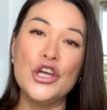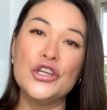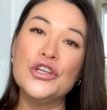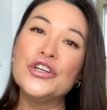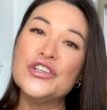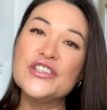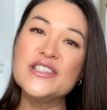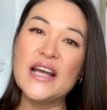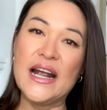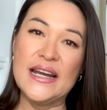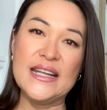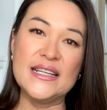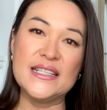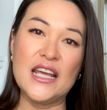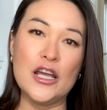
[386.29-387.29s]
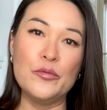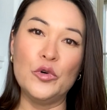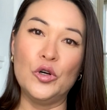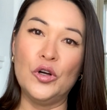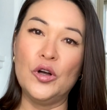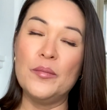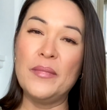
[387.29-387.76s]
Your dining
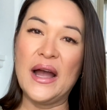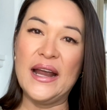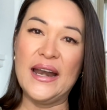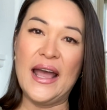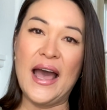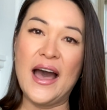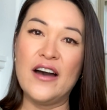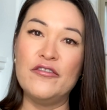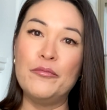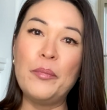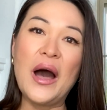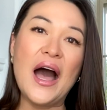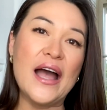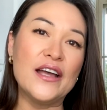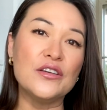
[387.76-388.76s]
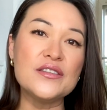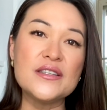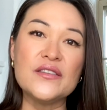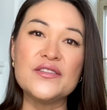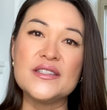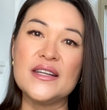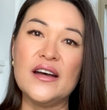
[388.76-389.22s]
table might have piles
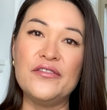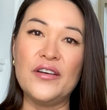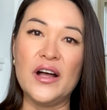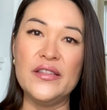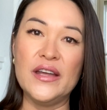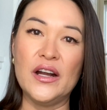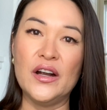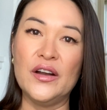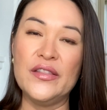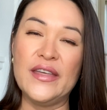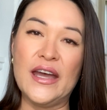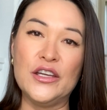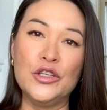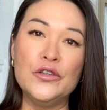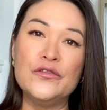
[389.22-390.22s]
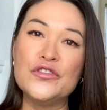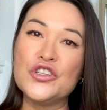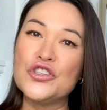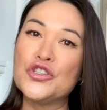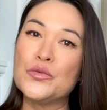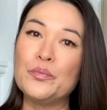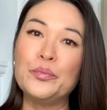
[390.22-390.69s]
of stuff on there that you've
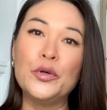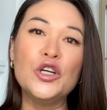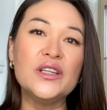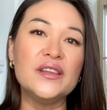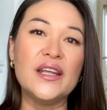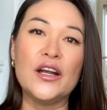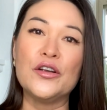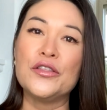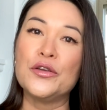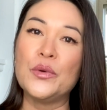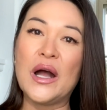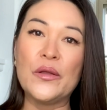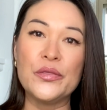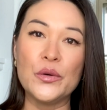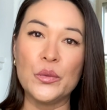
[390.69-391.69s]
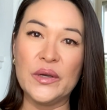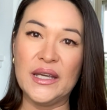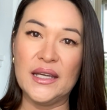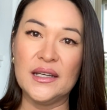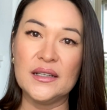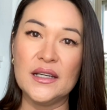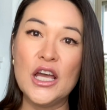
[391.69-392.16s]
just put there throughout the
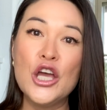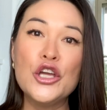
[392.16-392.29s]
week.